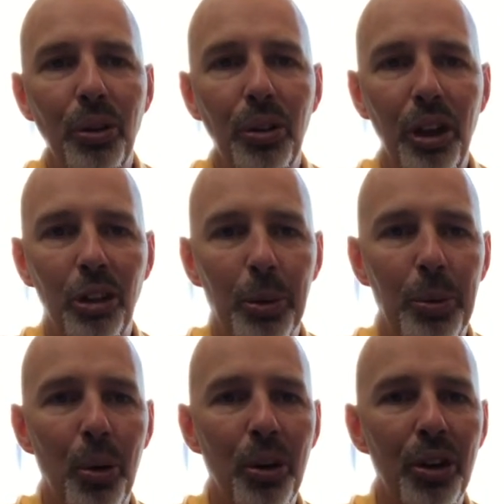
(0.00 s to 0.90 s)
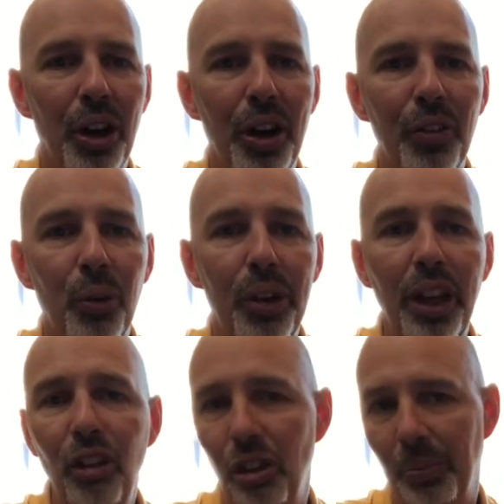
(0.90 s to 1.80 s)
is a proponent of
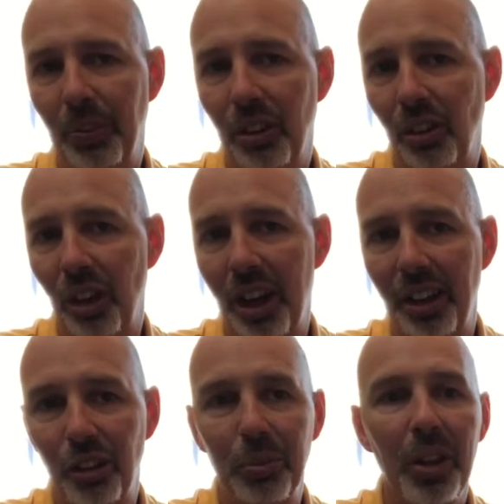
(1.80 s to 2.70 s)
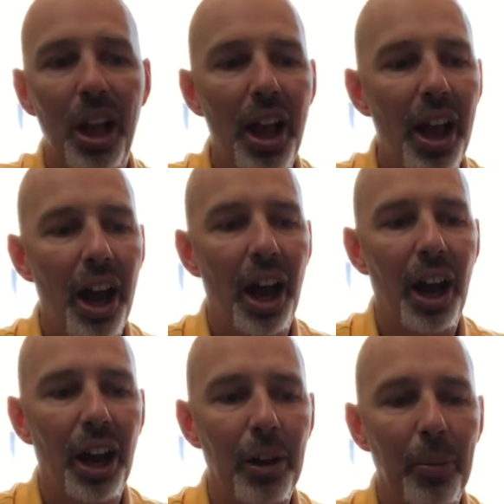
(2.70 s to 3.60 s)
creation science?
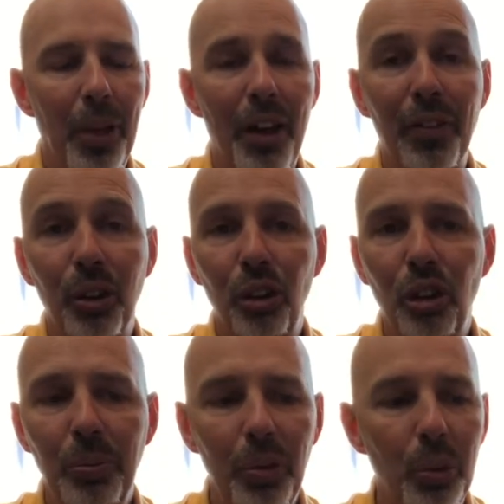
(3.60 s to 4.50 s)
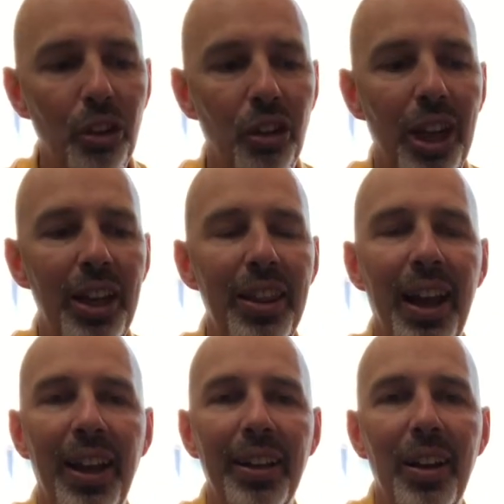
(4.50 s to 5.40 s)
Evolution would say
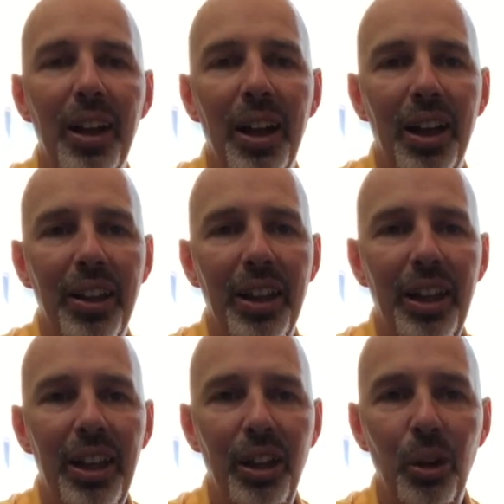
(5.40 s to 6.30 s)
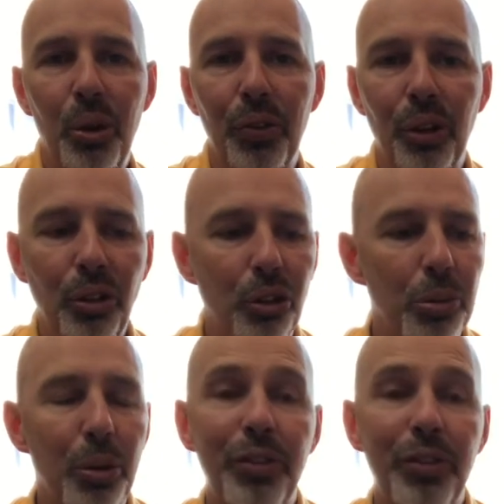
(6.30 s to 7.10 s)
that the universe is about